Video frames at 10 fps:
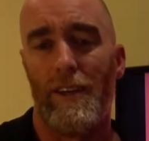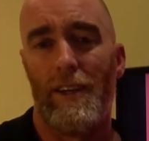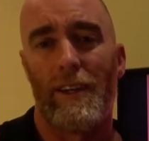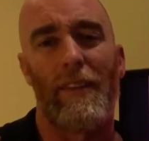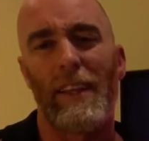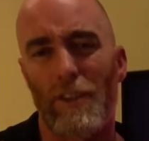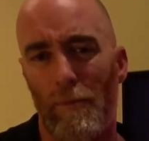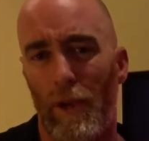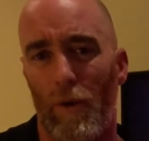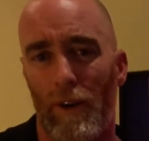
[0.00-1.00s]
Now, that's a
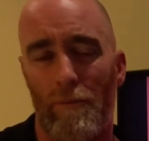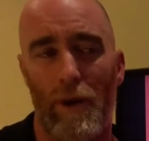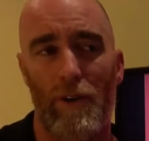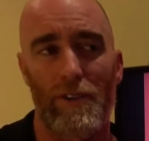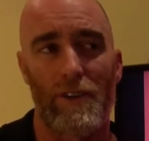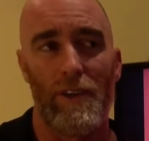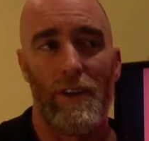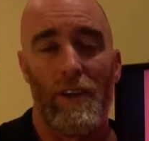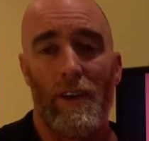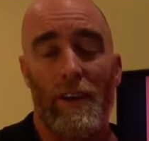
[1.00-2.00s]
big one because,
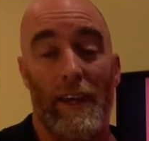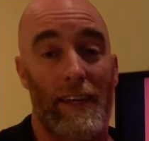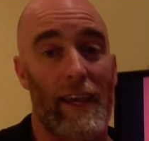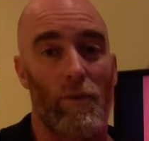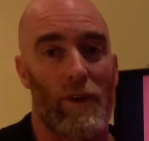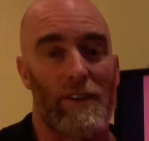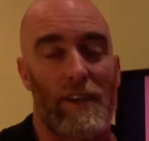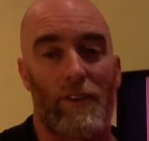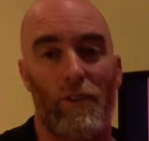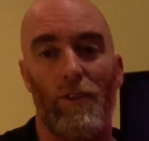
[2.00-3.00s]
again, what does
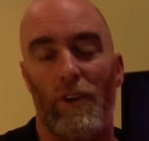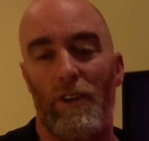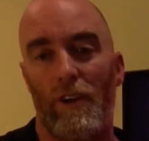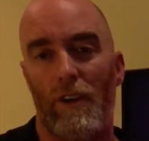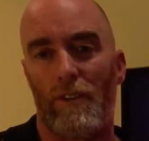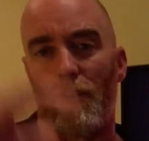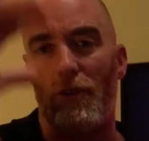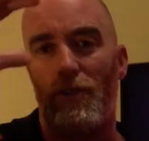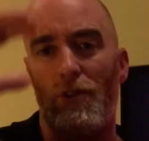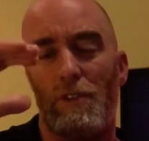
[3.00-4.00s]
that do? The
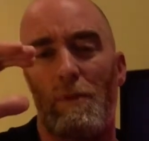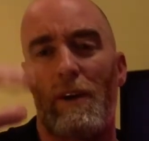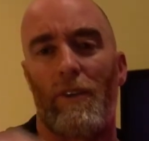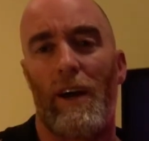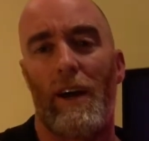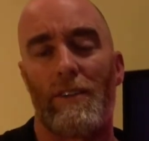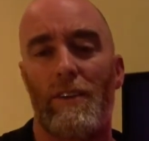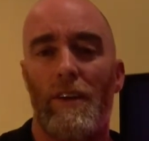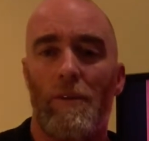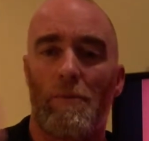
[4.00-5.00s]
reduced spinal height
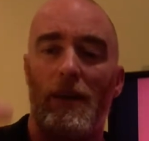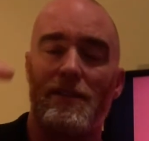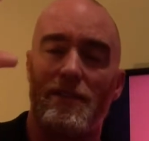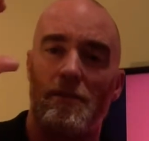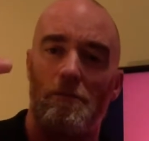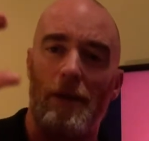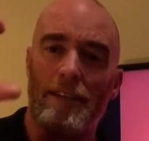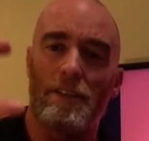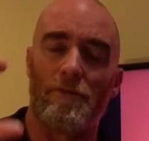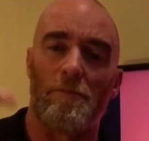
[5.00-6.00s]
places a
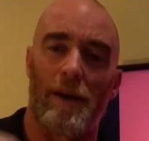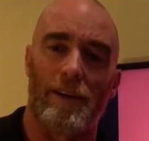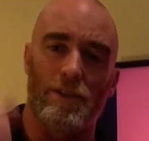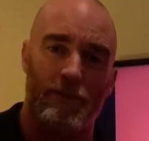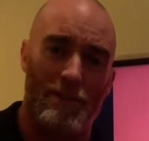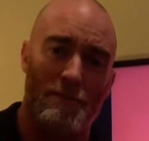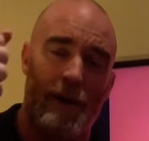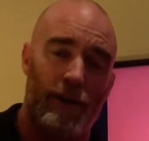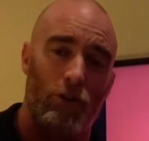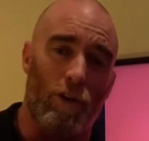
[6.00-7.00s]
massive amount of
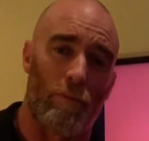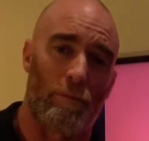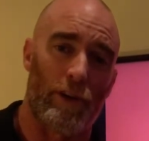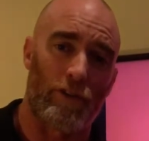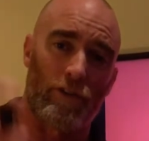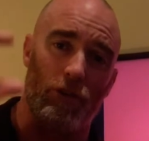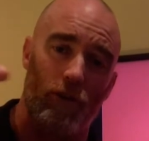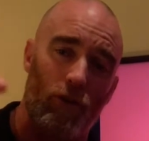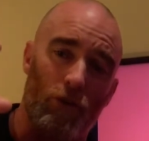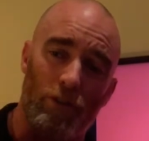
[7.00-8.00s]
spinal compression on
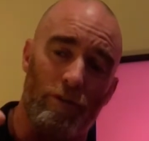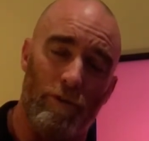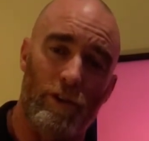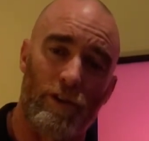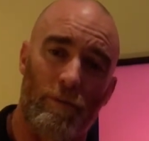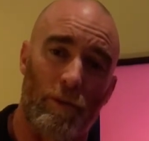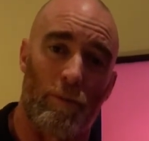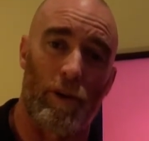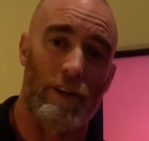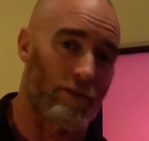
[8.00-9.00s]
all the vertebral
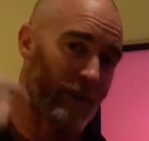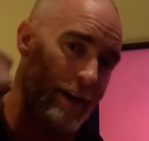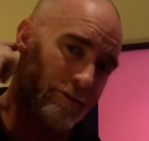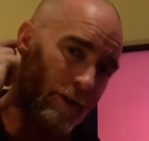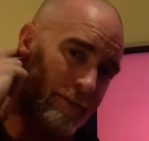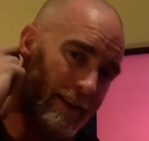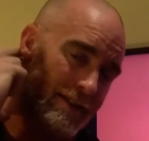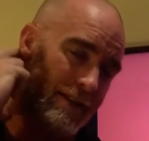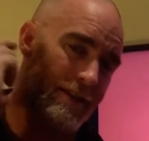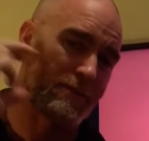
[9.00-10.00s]
bodies, right from that
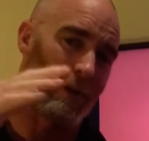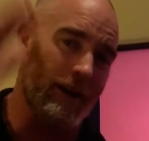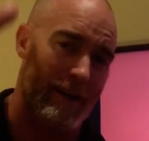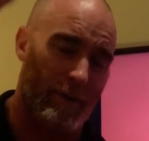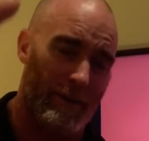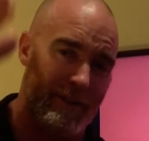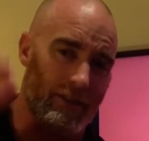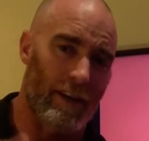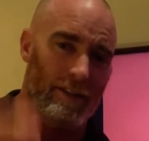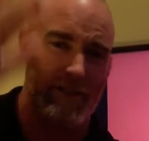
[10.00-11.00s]
C-spine like we
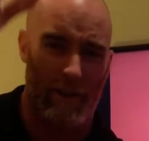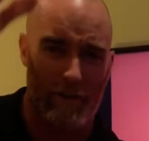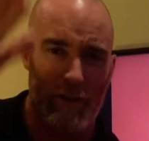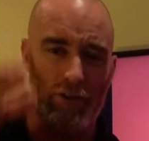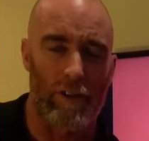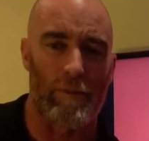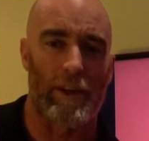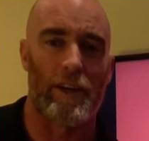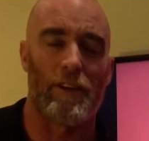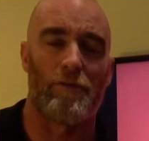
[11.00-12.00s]
discussed, and I showed you at the
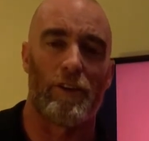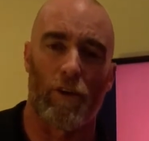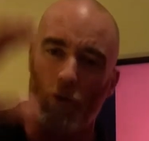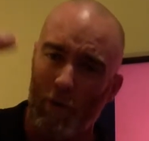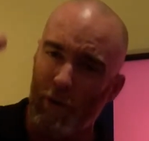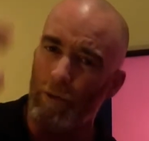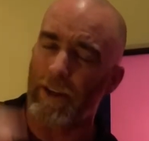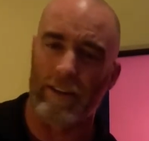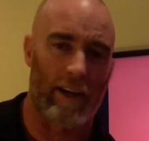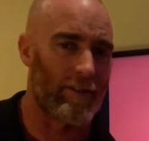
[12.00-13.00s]
beginning of the video, all the
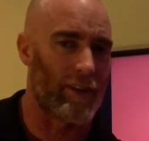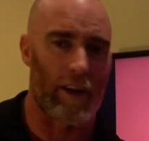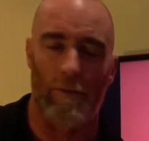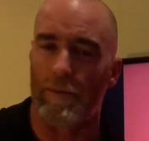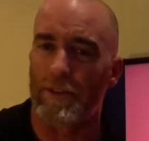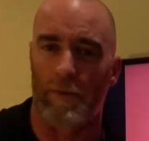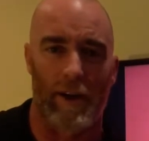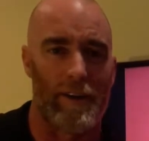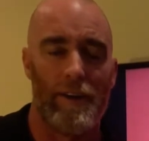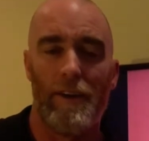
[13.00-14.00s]
way down to the lumbar
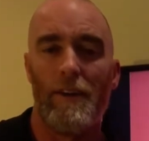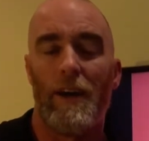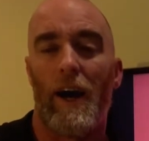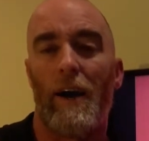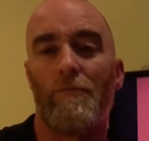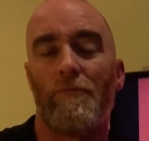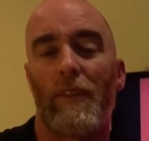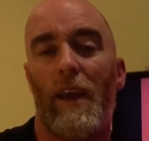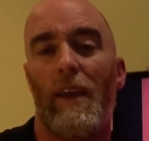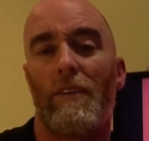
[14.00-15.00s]
spine.
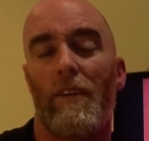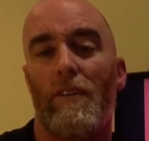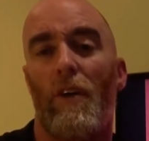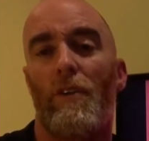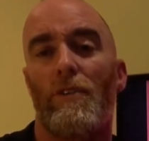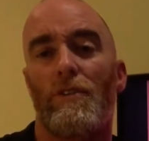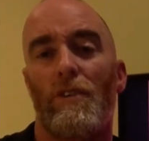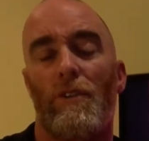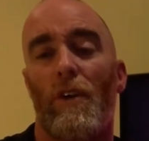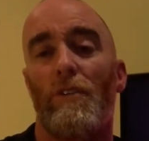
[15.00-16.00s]
And those
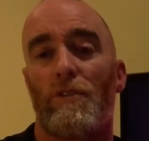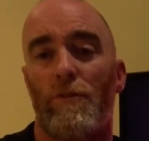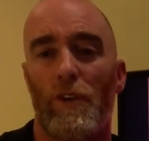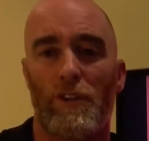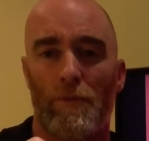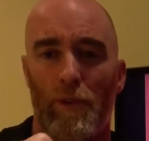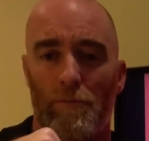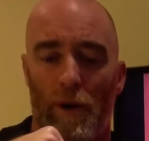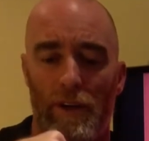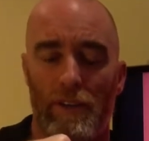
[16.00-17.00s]
vertebral
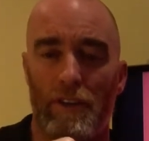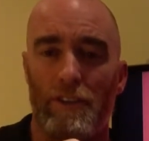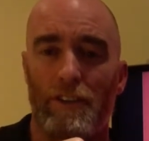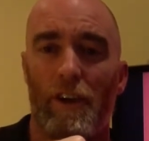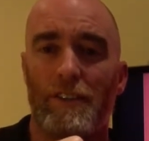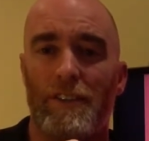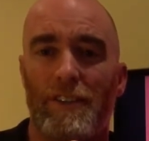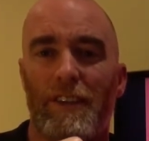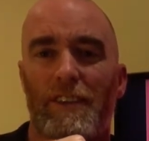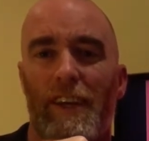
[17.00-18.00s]
bodies start
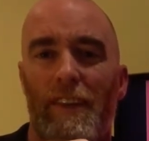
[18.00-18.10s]
sitting and